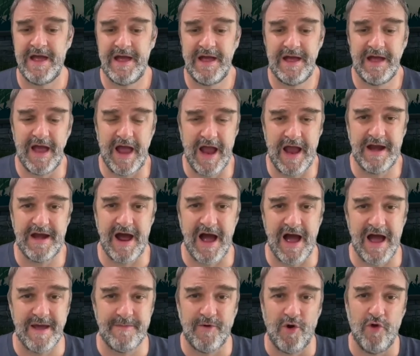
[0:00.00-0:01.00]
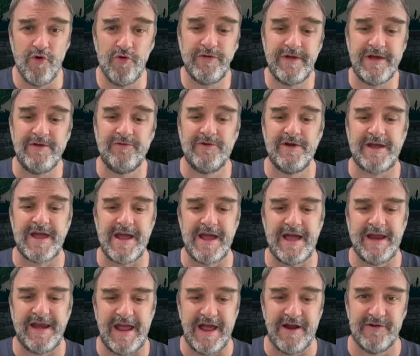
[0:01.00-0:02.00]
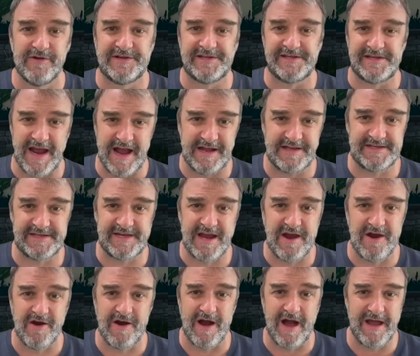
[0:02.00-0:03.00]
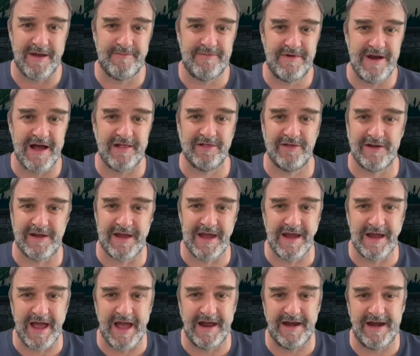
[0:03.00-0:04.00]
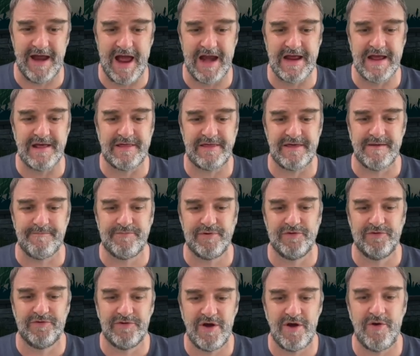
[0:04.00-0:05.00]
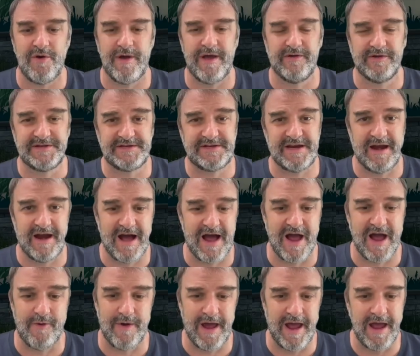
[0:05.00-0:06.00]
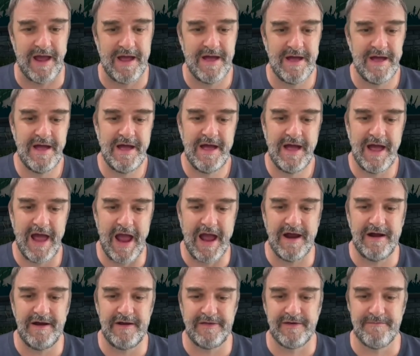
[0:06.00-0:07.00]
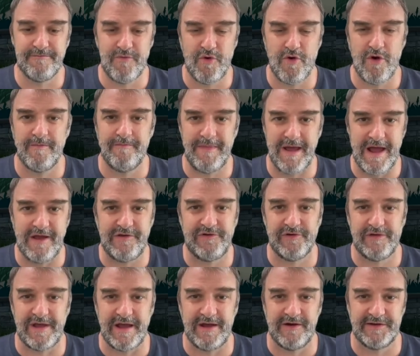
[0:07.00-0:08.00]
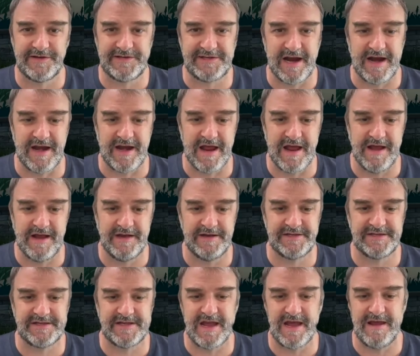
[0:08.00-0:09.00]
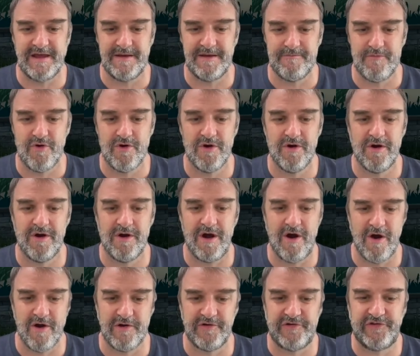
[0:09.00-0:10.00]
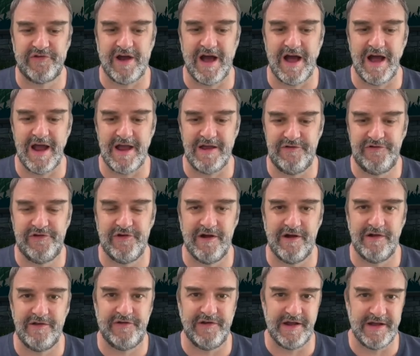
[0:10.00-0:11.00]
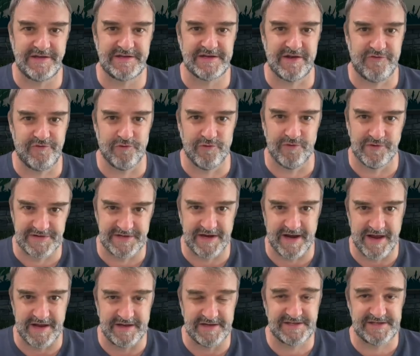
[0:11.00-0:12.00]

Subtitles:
And I am only looking at interstates here. I am not looking at anything below Interstate Highway. And the more major the interstate is, the more harsh I judge its control cities.